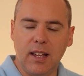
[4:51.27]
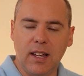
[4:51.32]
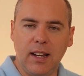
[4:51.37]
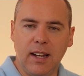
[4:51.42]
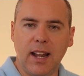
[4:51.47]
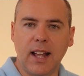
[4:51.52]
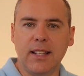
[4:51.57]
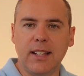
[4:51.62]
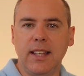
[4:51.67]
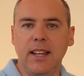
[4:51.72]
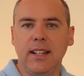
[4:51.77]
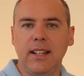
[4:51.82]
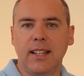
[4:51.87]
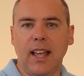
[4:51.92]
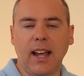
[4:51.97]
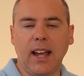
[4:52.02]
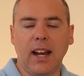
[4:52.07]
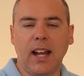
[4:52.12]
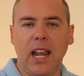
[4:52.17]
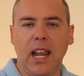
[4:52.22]
And that's
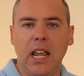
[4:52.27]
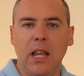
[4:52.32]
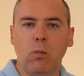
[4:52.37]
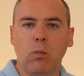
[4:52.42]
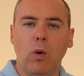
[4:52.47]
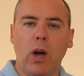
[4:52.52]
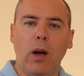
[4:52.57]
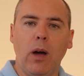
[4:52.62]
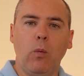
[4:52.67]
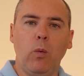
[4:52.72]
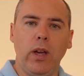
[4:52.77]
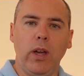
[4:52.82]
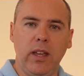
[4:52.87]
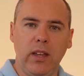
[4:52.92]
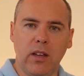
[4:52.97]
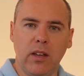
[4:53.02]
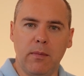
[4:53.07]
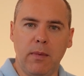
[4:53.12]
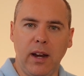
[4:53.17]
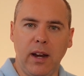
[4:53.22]
exactly where we
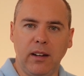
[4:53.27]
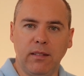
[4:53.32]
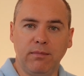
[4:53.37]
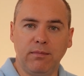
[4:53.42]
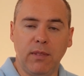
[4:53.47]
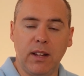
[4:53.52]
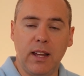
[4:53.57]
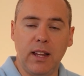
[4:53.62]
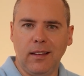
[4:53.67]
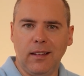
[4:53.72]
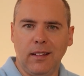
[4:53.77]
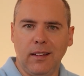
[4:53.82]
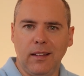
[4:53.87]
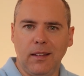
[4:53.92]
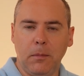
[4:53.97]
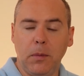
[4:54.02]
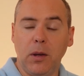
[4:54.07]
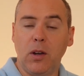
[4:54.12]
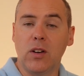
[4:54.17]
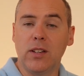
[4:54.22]
come in.
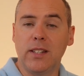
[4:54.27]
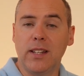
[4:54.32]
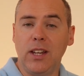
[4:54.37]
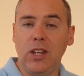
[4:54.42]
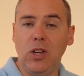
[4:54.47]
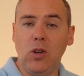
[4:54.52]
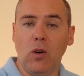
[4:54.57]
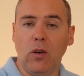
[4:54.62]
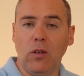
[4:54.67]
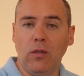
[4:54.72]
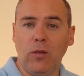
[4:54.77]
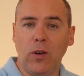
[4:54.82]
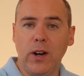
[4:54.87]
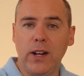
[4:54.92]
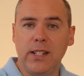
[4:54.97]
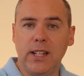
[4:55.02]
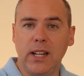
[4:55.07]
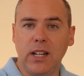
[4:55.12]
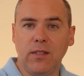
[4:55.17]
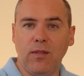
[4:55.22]
because at Your
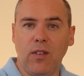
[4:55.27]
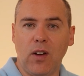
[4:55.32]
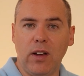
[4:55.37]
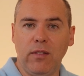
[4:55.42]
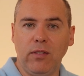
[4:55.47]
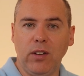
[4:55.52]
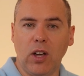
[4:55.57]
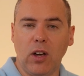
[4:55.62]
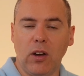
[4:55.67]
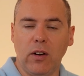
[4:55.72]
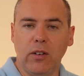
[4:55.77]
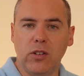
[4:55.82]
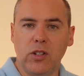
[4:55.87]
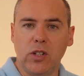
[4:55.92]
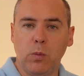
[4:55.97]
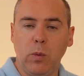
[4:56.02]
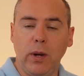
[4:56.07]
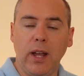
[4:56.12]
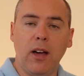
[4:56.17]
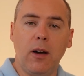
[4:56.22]
365
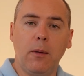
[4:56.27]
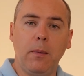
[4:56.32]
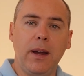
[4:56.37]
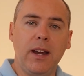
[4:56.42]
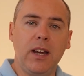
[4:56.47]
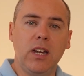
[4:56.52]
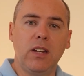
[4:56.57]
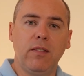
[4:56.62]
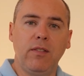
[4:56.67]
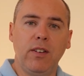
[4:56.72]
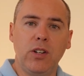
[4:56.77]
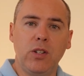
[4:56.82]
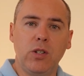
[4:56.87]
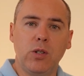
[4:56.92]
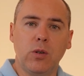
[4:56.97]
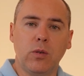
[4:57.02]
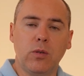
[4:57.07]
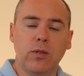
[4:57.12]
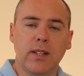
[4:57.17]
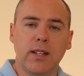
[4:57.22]
Coach, we help
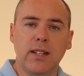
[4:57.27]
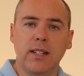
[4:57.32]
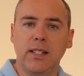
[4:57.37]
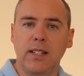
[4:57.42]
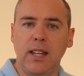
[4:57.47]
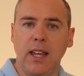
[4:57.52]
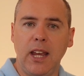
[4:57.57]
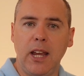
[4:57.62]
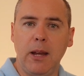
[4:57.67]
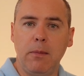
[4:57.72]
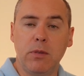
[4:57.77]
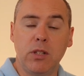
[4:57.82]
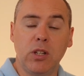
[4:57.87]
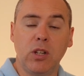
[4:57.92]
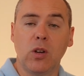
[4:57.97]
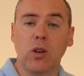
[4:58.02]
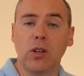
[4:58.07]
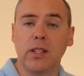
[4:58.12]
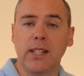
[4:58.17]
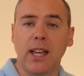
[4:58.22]
individuals and teams
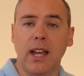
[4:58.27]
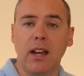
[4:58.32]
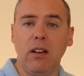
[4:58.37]
cut